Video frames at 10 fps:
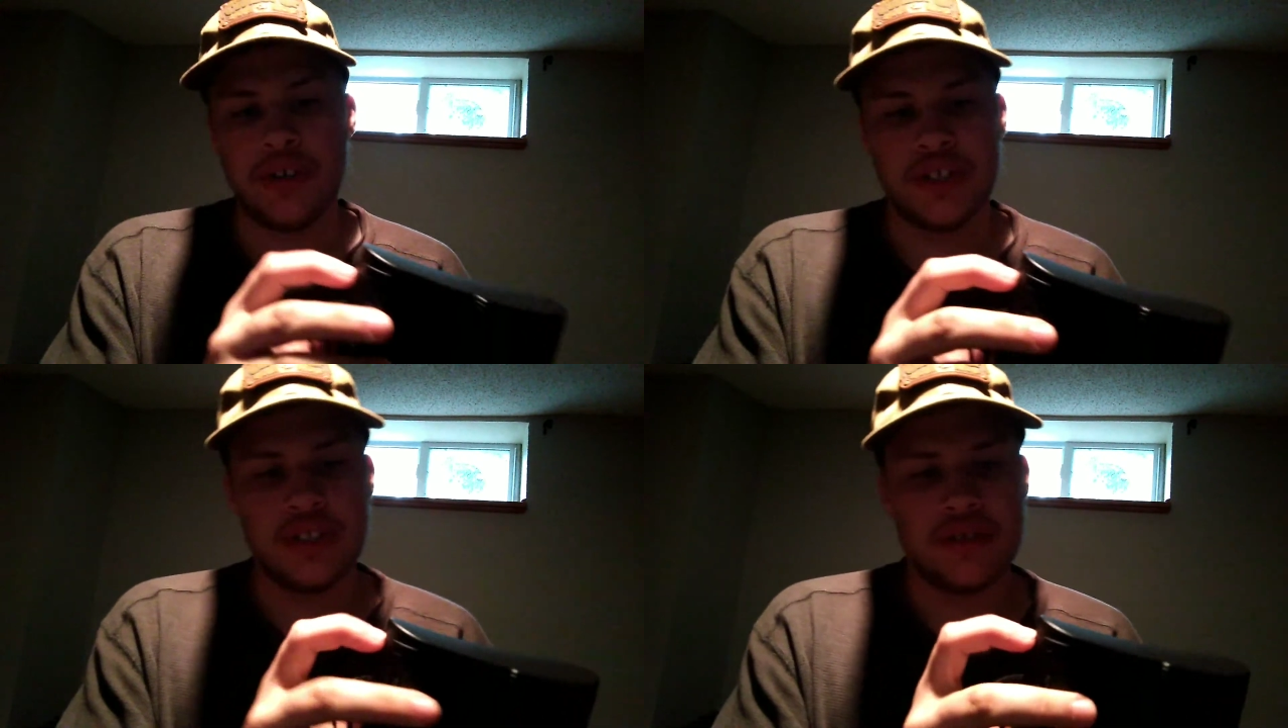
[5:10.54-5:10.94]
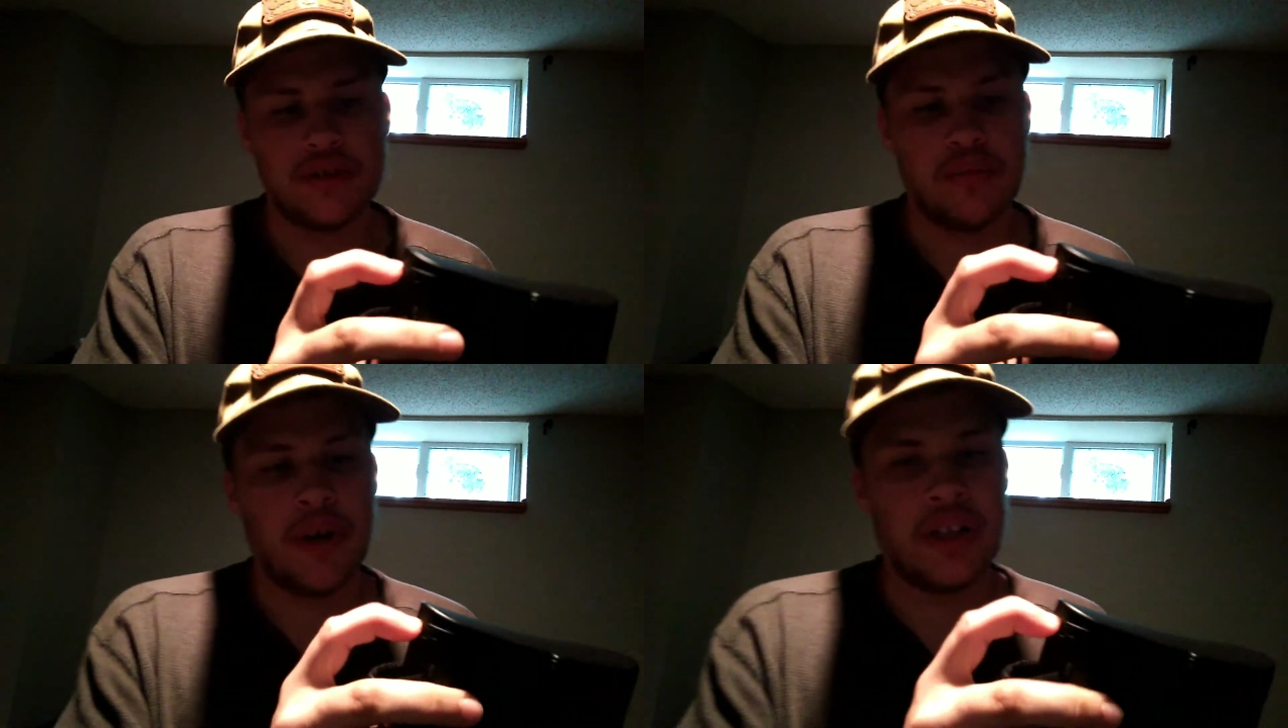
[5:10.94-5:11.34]
in this little
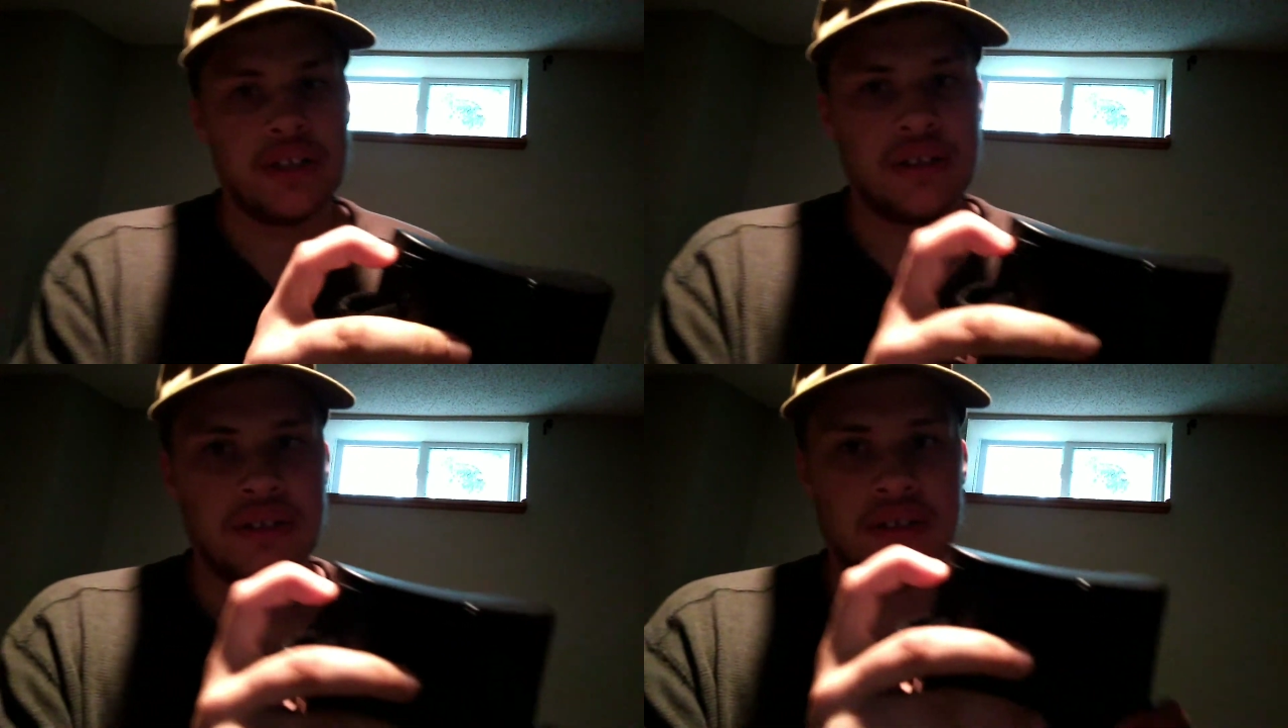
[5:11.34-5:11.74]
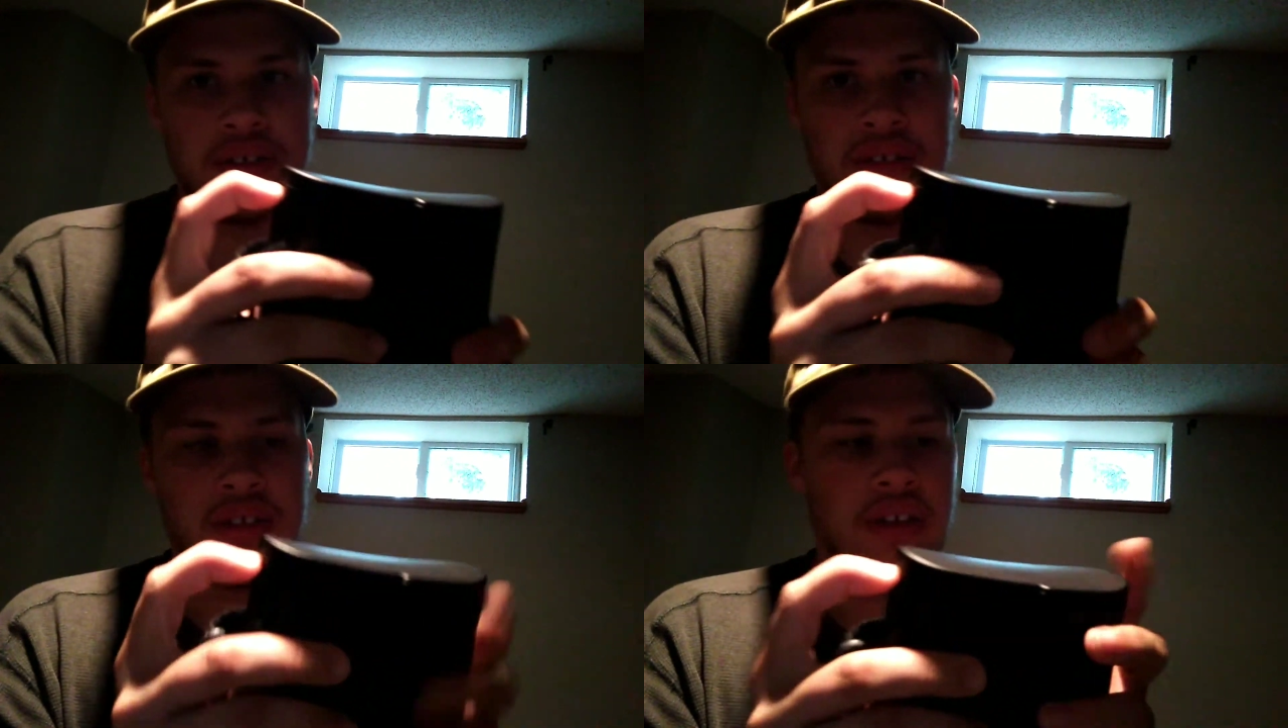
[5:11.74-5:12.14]
button
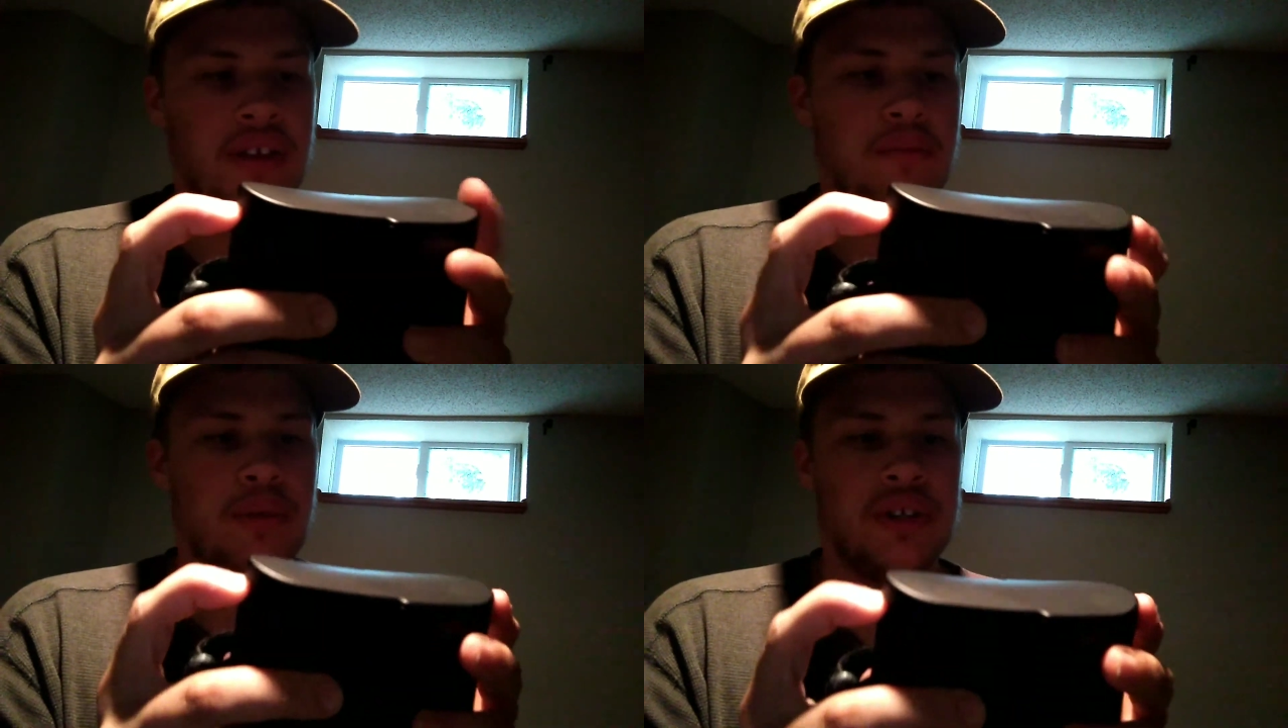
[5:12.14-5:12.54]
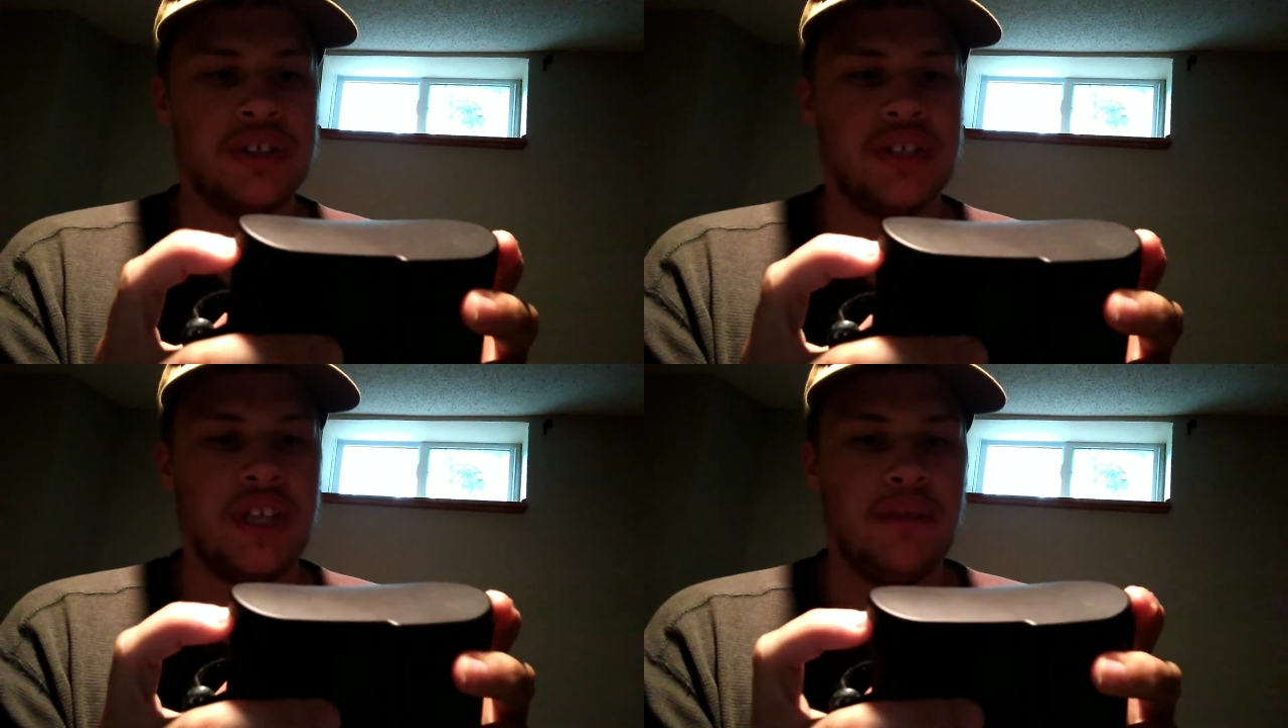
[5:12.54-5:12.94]
and then
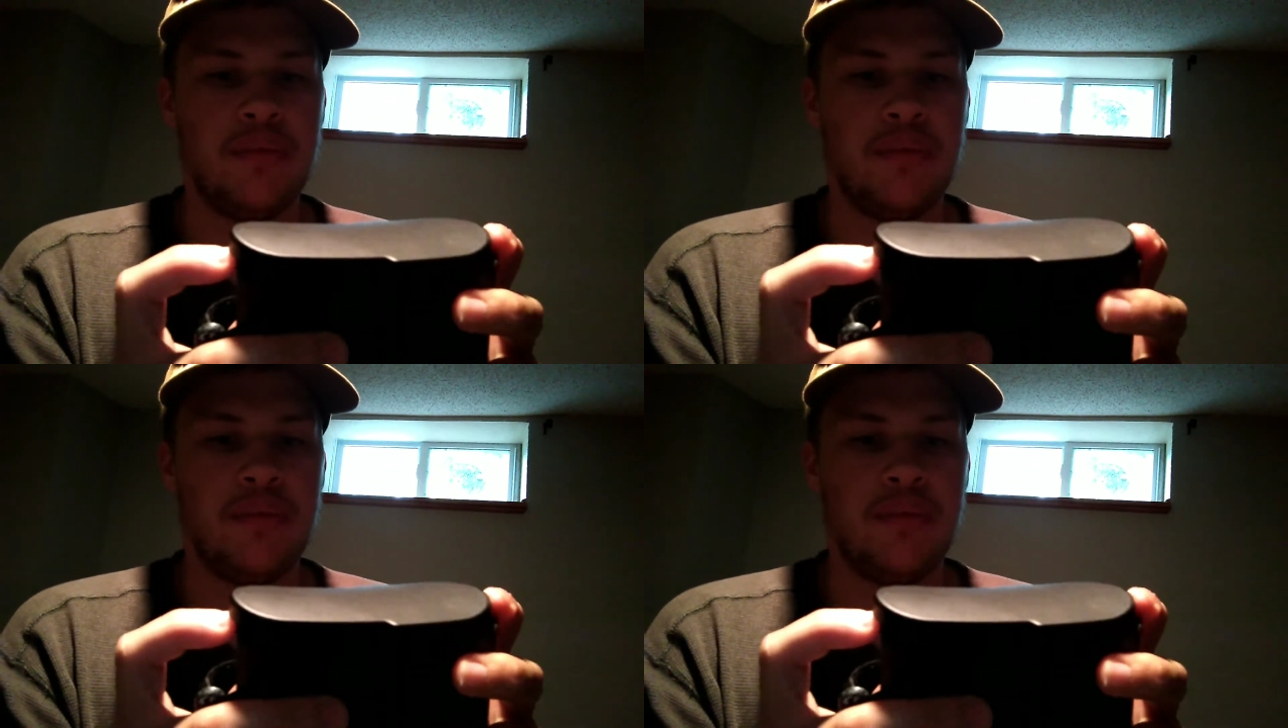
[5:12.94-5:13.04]
push the